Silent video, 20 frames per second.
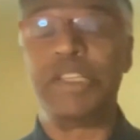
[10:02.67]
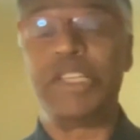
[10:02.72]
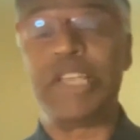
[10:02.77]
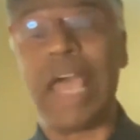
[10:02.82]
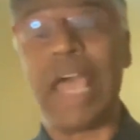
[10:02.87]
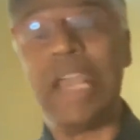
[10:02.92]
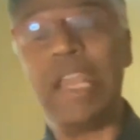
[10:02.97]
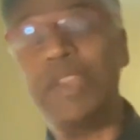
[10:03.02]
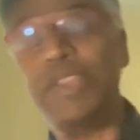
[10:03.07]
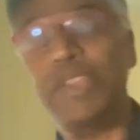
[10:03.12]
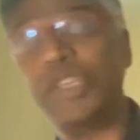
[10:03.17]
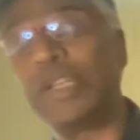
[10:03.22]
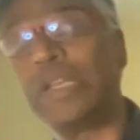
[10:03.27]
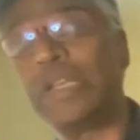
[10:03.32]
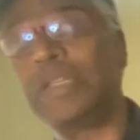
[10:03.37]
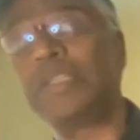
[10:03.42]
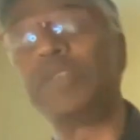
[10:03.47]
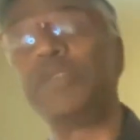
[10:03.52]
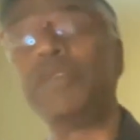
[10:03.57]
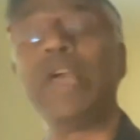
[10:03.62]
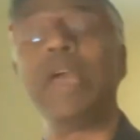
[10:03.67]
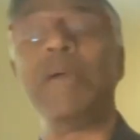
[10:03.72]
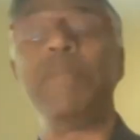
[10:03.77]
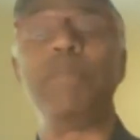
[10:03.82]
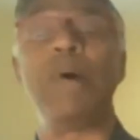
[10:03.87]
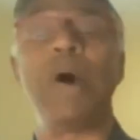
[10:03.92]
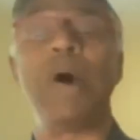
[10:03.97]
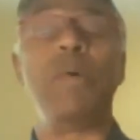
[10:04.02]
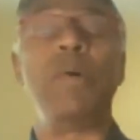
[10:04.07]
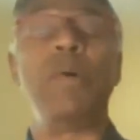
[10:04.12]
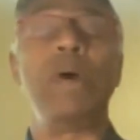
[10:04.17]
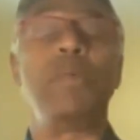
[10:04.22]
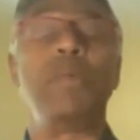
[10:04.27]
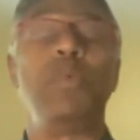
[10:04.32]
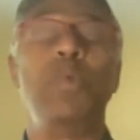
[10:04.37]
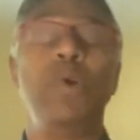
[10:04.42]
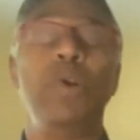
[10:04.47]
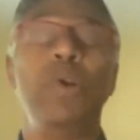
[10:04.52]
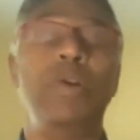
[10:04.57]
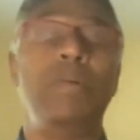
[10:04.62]
challengers to their power
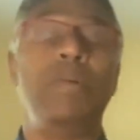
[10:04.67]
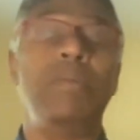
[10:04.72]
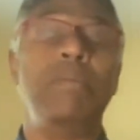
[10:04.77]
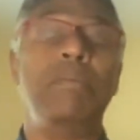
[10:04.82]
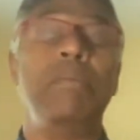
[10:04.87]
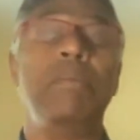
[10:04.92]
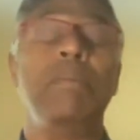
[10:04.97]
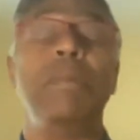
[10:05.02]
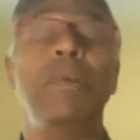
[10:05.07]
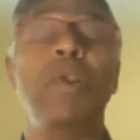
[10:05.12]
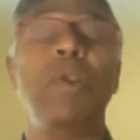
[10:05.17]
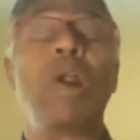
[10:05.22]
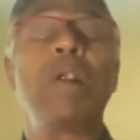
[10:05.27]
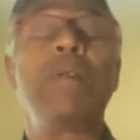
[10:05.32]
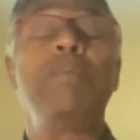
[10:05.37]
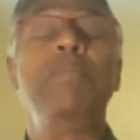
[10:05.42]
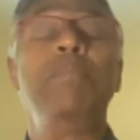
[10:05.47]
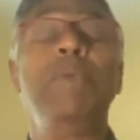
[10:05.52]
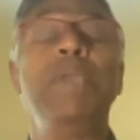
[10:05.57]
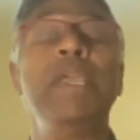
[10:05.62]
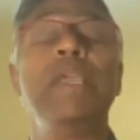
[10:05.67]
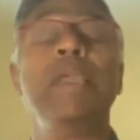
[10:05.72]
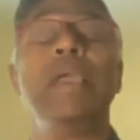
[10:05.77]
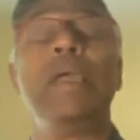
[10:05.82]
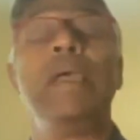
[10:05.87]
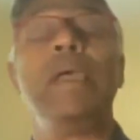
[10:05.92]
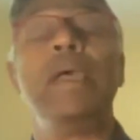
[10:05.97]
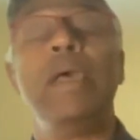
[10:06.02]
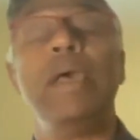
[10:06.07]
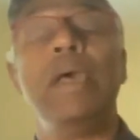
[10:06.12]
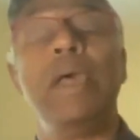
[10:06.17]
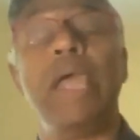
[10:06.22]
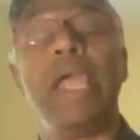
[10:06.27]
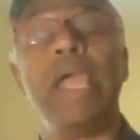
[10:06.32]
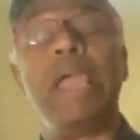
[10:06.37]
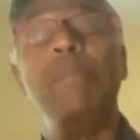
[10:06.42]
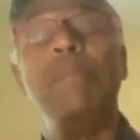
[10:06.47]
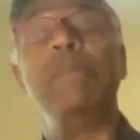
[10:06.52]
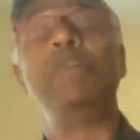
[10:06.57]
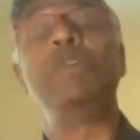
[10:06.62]
would not be
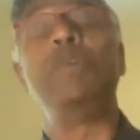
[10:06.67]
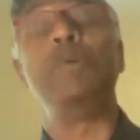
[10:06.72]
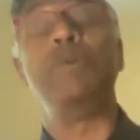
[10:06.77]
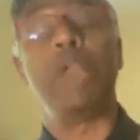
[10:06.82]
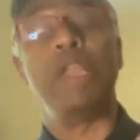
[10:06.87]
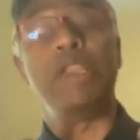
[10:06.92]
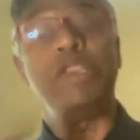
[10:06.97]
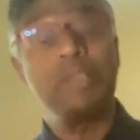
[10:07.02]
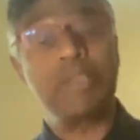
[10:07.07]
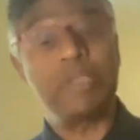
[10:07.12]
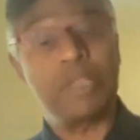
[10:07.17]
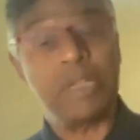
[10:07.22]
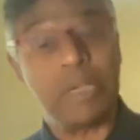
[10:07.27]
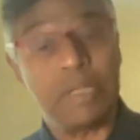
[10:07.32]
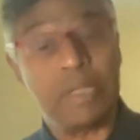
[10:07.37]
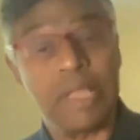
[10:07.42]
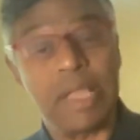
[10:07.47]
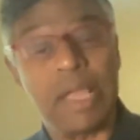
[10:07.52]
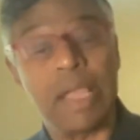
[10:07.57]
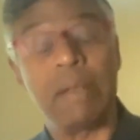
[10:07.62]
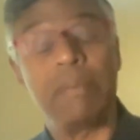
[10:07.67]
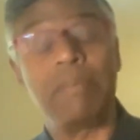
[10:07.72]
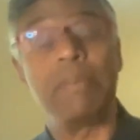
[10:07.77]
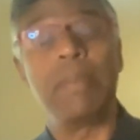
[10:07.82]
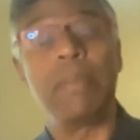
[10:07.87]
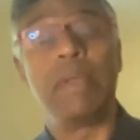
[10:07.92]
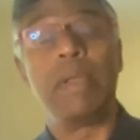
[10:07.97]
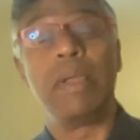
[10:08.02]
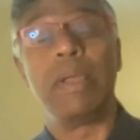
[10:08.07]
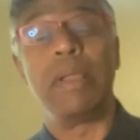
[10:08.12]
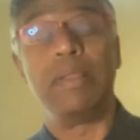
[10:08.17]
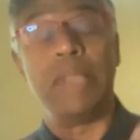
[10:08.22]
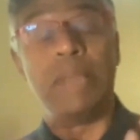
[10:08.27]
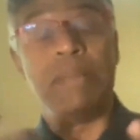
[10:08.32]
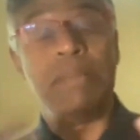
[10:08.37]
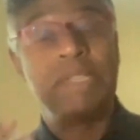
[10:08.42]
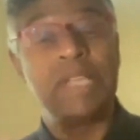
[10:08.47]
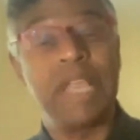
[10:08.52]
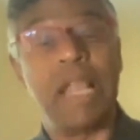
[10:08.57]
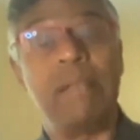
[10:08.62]
able to register
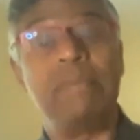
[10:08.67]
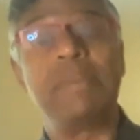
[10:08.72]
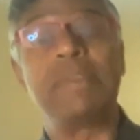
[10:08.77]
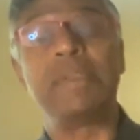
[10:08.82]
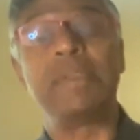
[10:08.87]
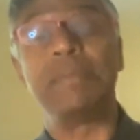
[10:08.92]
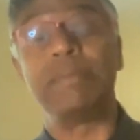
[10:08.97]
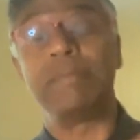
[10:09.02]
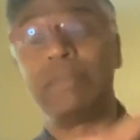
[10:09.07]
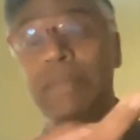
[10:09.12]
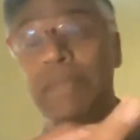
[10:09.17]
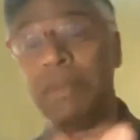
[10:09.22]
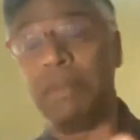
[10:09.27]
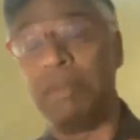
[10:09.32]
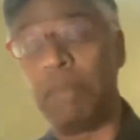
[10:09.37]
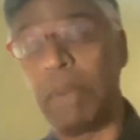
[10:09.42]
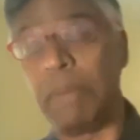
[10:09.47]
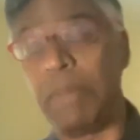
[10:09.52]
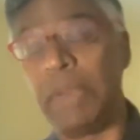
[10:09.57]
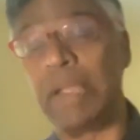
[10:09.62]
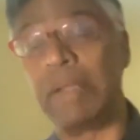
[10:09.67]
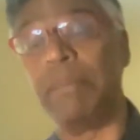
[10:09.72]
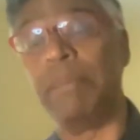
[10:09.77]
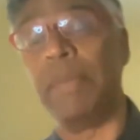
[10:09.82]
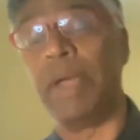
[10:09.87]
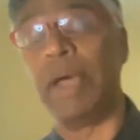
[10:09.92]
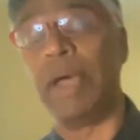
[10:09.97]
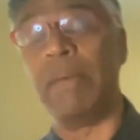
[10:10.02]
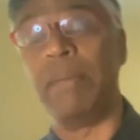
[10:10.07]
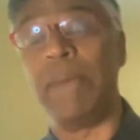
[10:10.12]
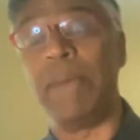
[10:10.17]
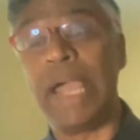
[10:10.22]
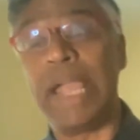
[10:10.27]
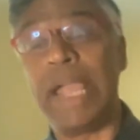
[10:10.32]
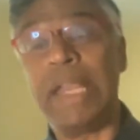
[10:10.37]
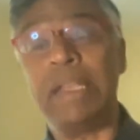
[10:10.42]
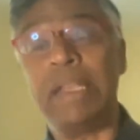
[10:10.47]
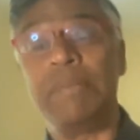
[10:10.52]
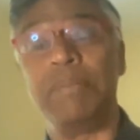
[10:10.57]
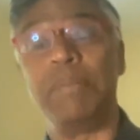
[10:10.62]
themselves in public
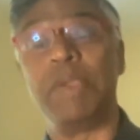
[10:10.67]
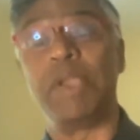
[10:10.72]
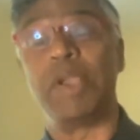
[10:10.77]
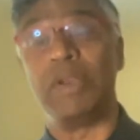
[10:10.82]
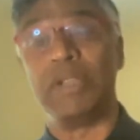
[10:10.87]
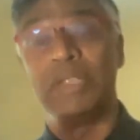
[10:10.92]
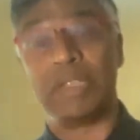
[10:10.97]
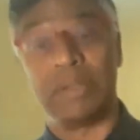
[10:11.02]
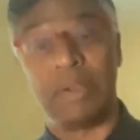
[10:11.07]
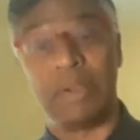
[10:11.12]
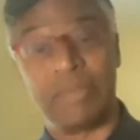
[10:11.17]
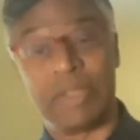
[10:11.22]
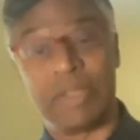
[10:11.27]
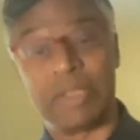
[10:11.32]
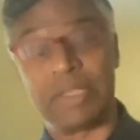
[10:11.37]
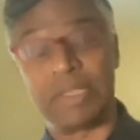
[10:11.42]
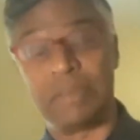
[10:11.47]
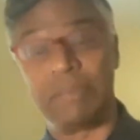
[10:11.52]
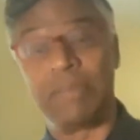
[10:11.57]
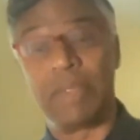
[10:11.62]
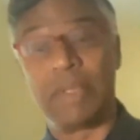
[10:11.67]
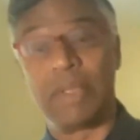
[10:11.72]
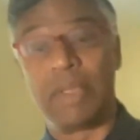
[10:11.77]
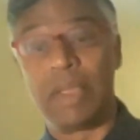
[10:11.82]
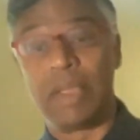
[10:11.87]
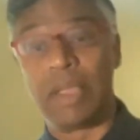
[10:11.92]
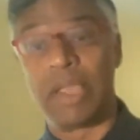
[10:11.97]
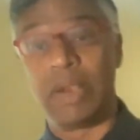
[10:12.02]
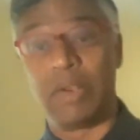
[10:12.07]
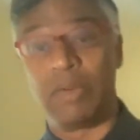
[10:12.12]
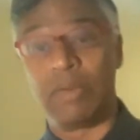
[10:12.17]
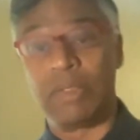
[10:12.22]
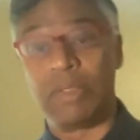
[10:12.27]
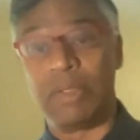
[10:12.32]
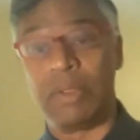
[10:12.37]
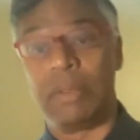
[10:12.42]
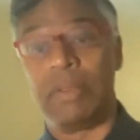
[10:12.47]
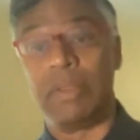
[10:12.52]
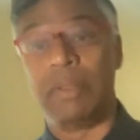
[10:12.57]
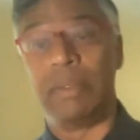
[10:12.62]
mind because of this,
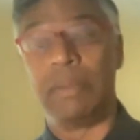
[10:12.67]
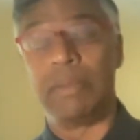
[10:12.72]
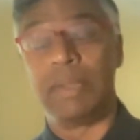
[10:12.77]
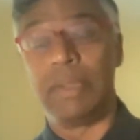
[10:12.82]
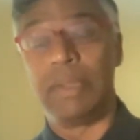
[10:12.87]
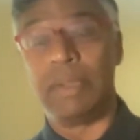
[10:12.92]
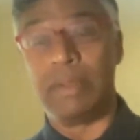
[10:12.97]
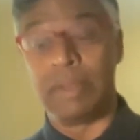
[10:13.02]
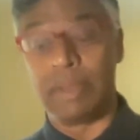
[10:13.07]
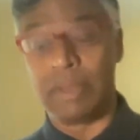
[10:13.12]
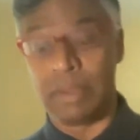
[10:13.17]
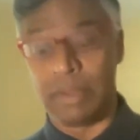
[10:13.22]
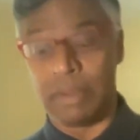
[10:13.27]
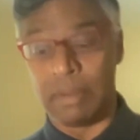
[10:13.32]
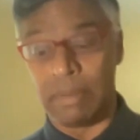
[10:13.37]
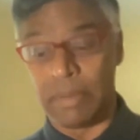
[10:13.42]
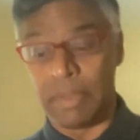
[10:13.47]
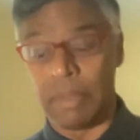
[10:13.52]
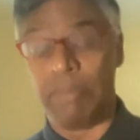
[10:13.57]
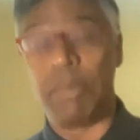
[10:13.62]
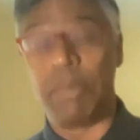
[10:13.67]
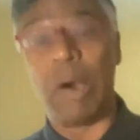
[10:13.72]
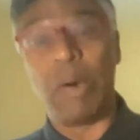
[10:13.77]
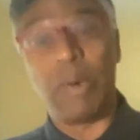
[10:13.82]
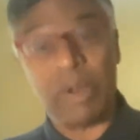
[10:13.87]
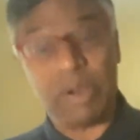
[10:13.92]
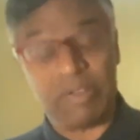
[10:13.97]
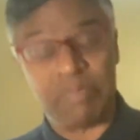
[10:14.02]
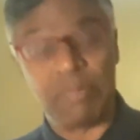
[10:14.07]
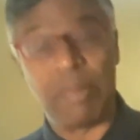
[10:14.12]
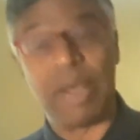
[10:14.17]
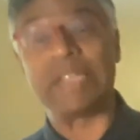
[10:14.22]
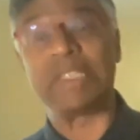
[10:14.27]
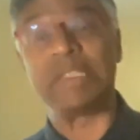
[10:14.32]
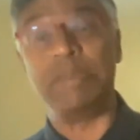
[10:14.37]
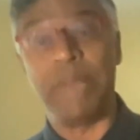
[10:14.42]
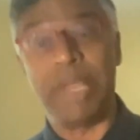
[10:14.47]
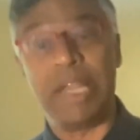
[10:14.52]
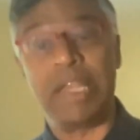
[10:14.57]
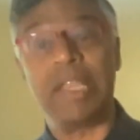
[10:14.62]
the power of
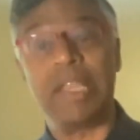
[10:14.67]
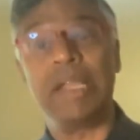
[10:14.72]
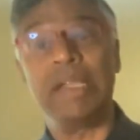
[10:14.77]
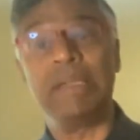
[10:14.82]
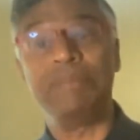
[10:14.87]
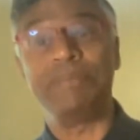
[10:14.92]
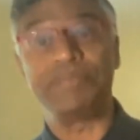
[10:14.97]
mass media